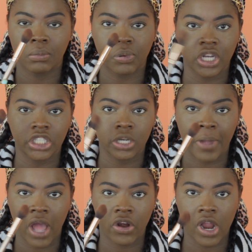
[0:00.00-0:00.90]
brush the
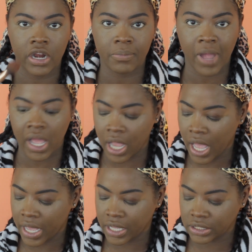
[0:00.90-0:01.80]
powder under my
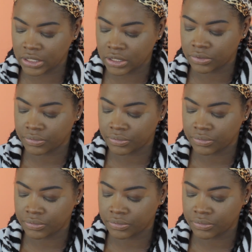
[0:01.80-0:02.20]
eyes.